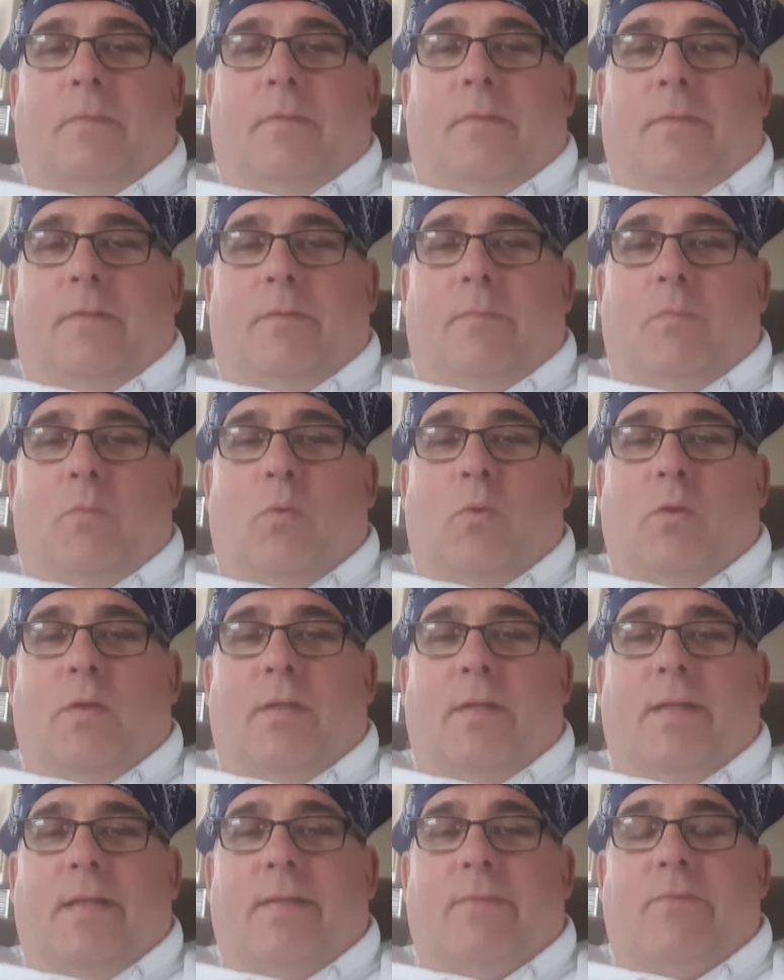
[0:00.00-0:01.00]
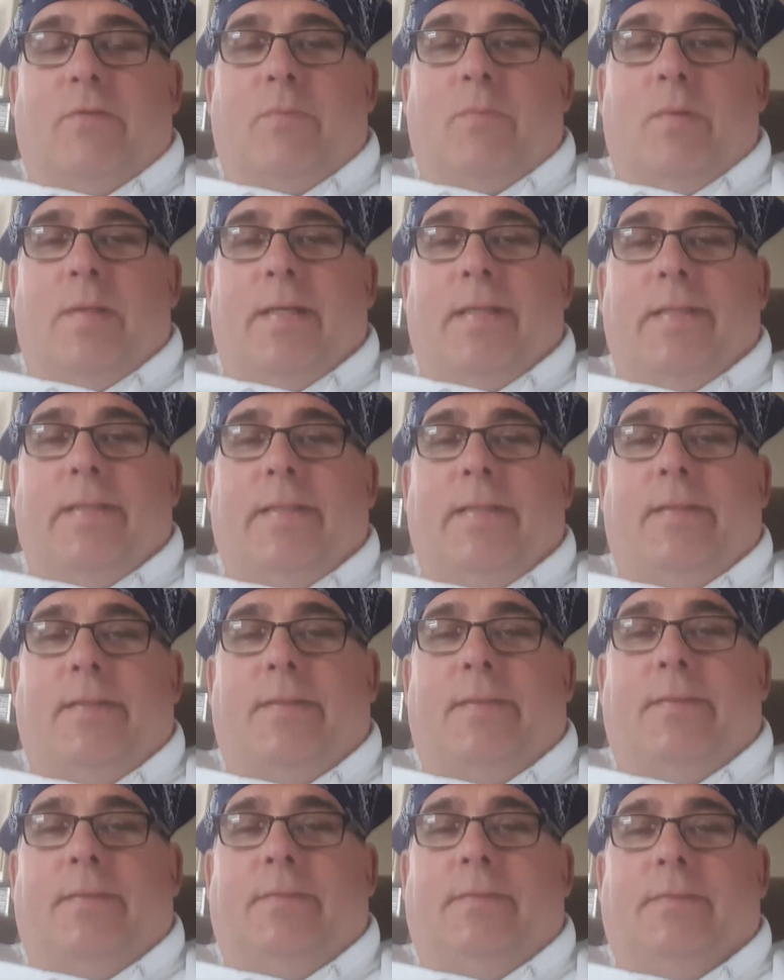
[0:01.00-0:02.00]
Good morning, everybody.
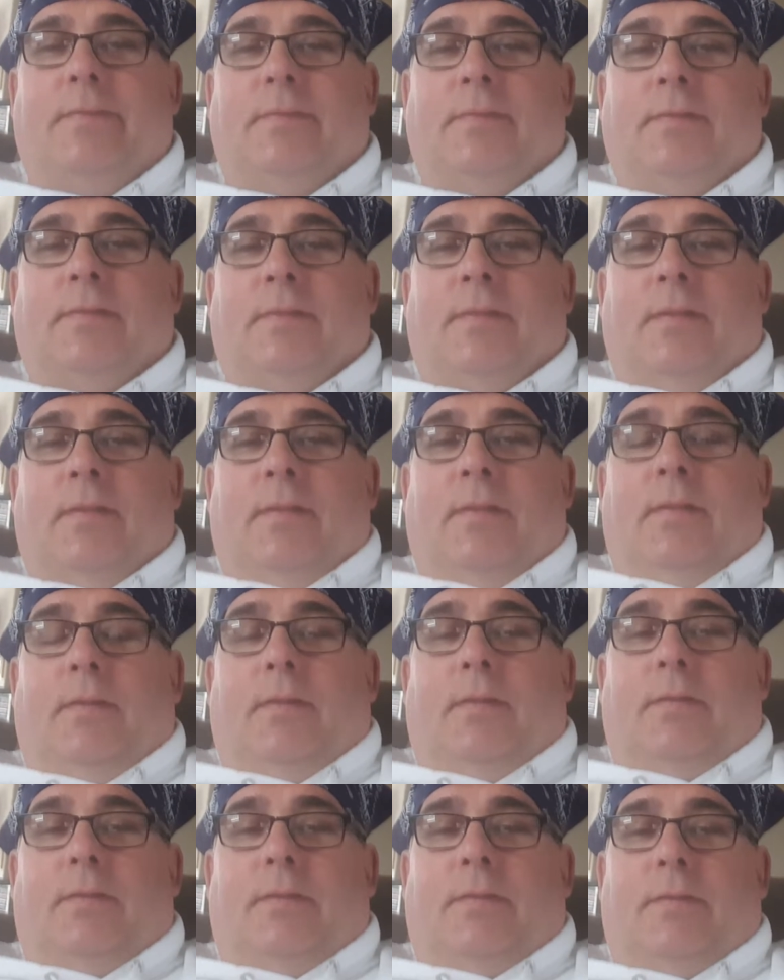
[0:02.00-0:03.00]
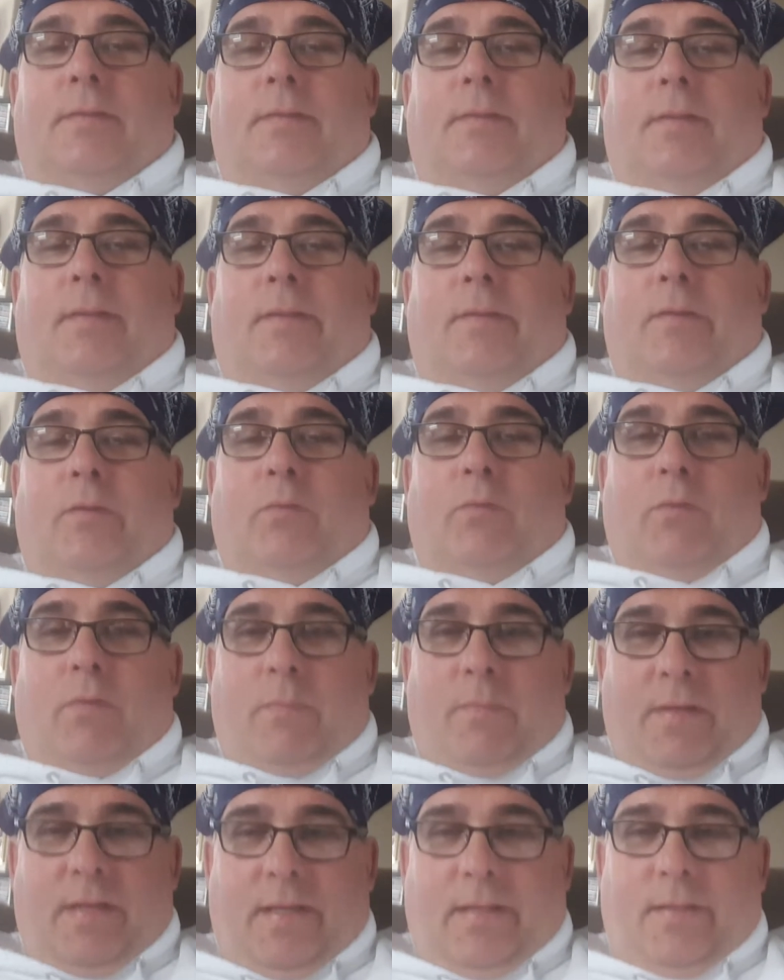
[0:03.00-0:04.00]
Just a little
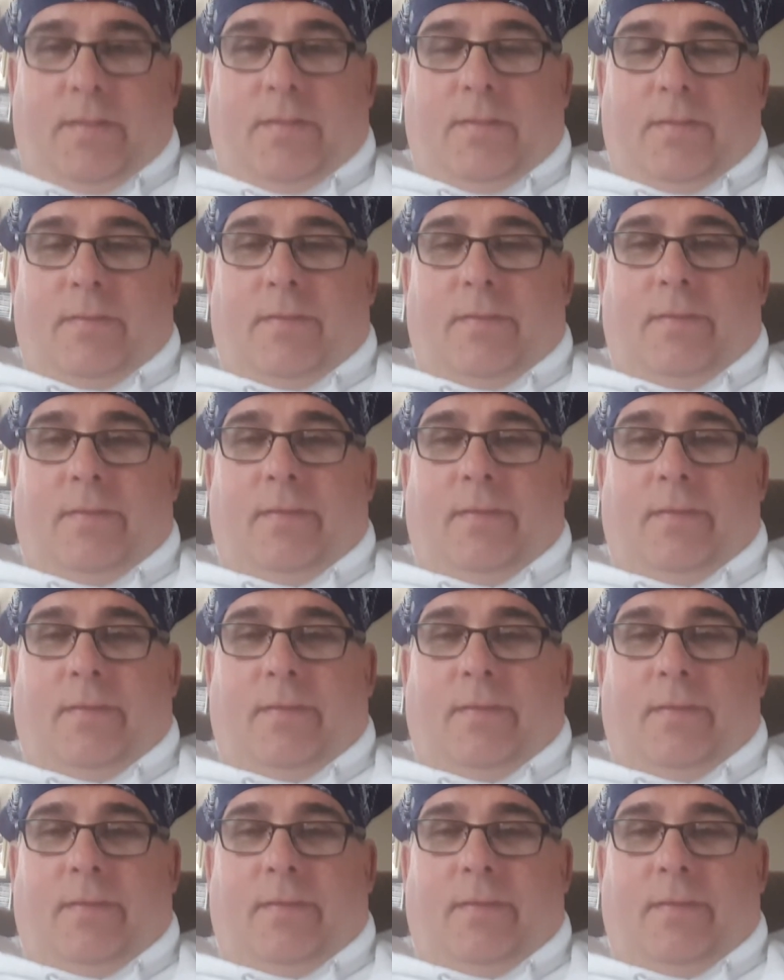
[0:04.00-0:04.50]
reminder